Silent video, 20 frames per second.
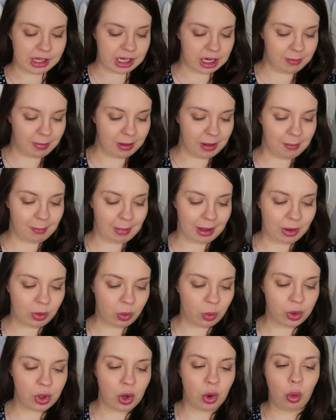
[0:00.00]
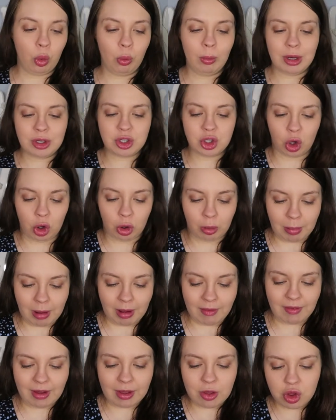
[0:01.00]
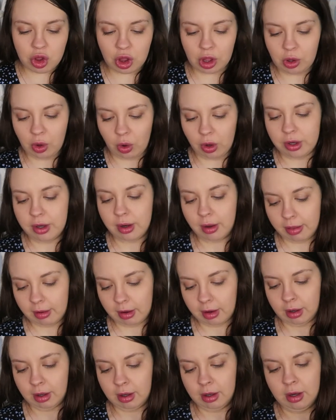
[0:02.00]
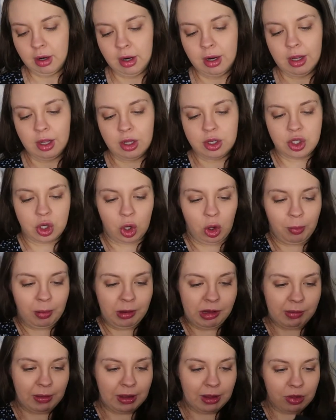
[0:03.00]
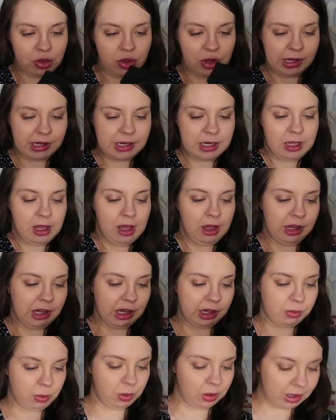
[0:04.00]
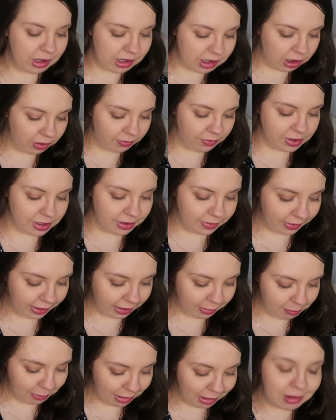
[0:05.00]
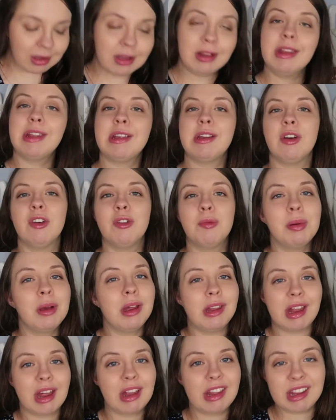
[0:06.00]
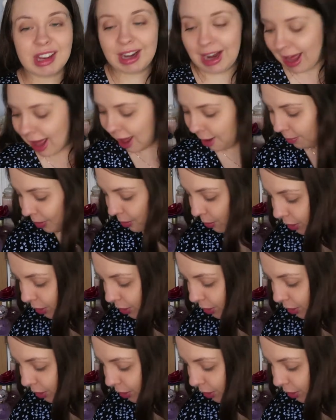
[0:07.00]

going to be my going home top. I've actually got another top as well just in case this one gets covered in like milk and stuff because that's going to happen